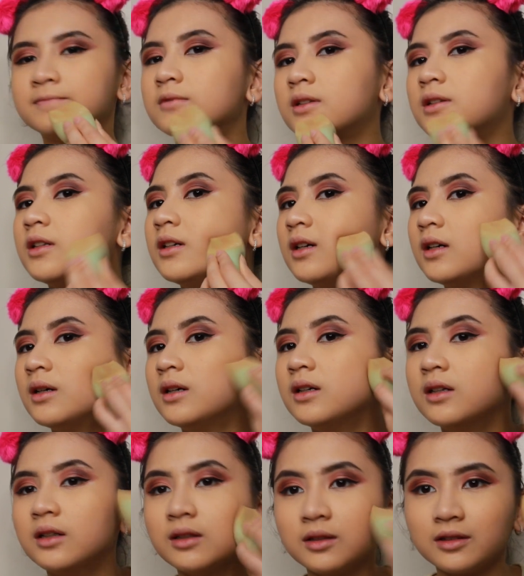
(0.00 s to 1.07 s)

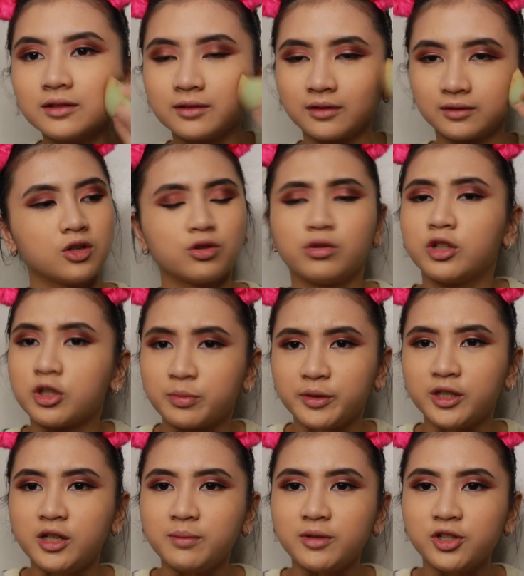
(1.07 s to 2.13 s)
Ta-da! So that's
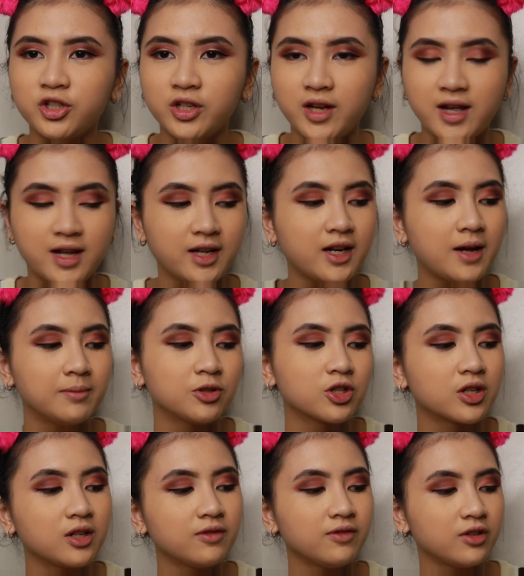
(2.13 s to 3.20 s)
pretty much it. I'm
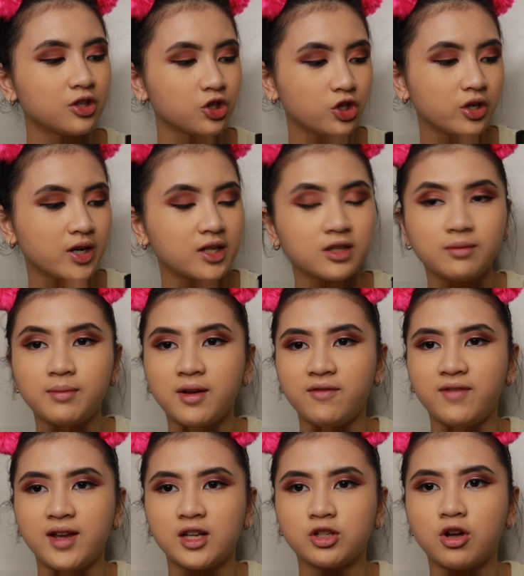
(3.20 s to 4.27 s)
just gonna finish the rest of my
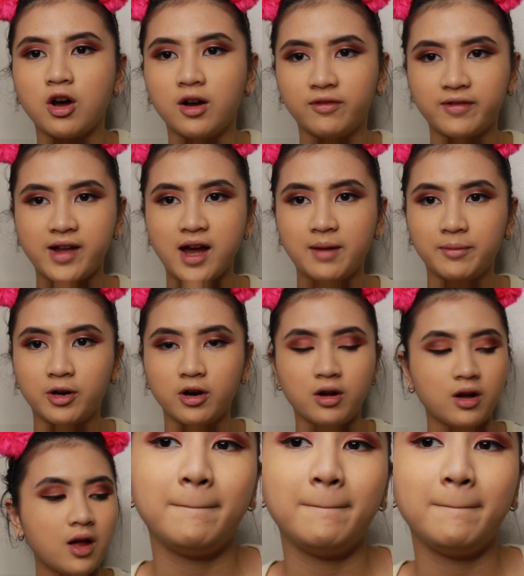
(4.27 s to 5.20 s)
face off camera.